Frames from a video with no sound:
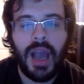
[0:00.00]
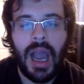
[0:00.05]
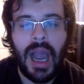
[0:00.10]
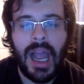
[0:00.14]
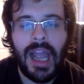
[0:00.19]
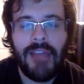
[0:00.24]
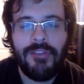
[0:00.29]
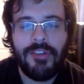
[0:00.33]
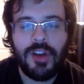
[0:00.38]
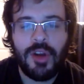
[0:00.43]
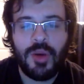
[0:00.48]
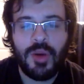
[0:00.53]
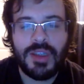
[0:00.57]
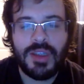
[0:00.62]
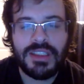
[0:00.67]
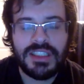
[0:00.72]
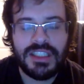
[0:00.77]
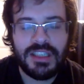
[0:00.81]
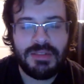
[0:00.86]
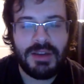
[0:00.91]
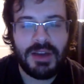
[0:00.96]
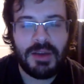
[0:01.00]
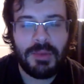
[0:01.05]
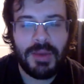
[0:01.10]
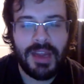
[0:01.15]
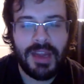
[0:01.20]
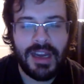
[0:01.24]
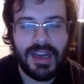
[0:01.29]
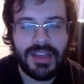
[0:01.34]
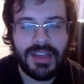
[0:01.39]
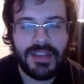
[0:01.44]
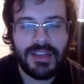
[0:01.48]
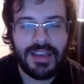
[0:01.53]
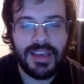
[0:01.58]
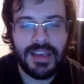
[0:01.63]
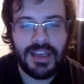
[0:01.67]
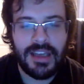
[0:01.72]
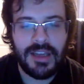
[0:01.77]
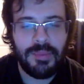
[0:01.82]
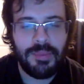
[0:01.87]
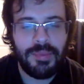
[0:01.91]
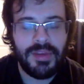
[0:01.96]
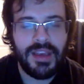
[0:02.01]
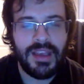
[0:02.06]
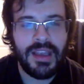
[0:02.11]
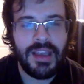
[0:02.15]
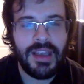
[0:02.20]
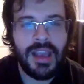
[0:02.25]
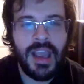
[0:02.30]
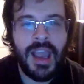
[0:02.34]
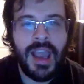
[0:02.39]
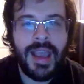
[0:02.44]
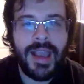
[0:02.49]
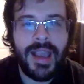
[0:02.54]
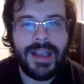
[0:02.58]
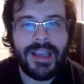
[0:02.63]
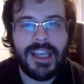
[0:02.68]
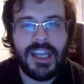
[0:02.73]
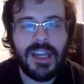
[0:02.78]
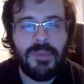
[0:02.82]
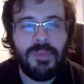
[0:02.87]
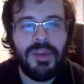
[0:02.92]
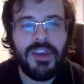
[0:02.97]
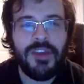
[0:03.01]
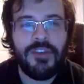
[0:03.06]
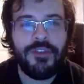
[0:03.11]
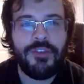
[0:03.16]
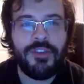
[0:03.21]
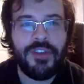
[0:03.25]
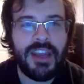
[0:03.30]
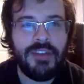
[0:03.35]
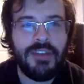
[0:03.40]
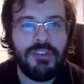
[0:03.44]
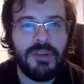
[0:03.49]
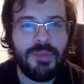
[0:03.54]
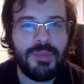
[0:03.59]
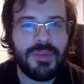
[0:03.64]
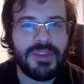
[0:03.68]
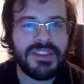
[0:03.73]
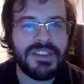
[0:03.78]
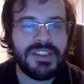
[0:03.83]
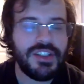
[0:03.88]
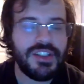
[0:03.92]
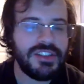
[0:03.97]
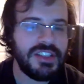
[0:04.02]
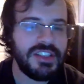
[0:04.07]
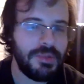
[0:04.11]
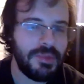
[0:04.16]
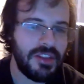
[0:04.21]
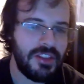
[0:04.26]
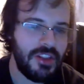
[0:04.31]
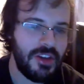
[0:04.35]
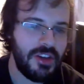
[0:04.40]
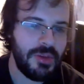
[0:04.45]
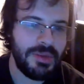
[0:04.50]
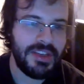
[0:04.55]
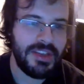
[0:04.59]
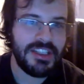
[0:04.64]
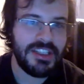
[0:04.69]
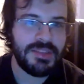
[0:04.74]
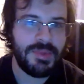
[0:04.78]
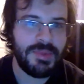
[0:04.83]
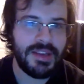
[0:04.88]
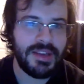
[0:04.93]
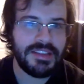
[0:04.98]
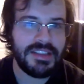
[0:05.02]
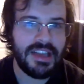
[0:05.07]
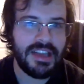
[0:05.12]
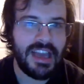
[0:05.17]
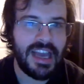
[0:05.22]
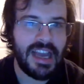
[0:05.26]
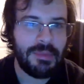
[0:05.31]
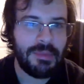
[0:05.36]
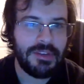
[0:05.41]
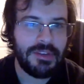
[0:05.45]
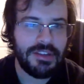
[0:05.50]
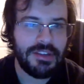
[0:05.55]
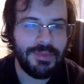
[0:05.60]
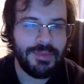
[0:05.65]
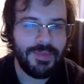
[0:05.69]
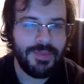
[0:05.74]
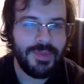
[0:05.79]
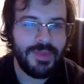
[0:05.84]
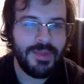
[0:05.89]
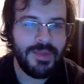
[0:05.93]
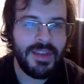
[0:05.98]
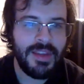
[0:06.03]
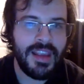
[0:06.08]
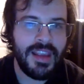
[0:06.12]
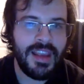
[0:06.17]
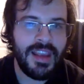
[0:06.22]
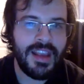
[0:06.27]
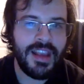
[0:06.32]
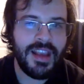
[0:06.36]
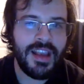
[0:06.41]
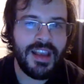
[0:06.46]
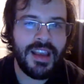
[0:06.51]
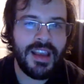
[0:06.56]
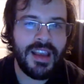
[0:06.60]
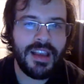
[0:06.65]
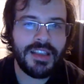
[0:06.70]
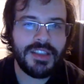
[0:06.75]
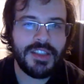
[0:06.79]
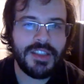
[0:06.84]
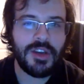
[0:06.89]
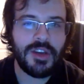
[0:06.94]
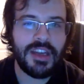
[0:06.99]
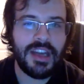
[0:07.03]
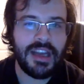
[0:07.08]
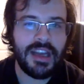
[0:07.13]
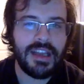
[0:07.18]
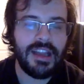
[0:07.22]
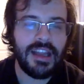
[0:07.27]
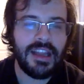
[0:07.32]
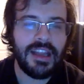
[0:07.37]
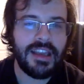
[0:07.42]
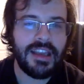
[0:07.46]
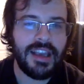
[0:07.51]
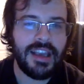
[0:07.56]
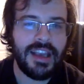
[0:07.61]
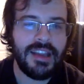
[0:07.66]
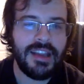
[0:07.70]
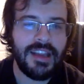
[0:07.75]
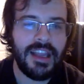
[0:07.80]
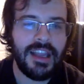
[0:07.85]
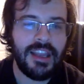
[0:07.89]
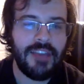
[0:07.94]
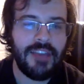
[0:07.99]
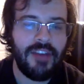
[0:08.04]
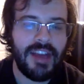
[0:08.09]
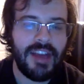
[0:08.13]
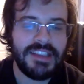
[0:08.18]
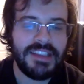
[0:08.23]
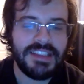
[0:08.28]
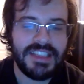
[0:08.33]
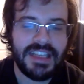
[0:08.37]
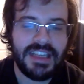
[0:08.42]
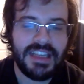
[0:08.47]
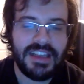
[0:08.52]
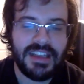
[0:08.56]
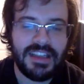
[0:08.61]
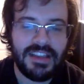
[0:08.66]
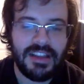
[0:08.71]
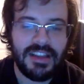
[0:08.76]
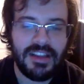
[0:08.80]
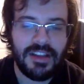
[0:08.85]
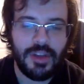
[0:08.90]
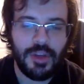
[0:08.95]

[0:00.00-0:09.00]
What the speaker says: have a question about my hot take. Can it be a favorite, but still something nobody expects to happen? So can I like if I say that?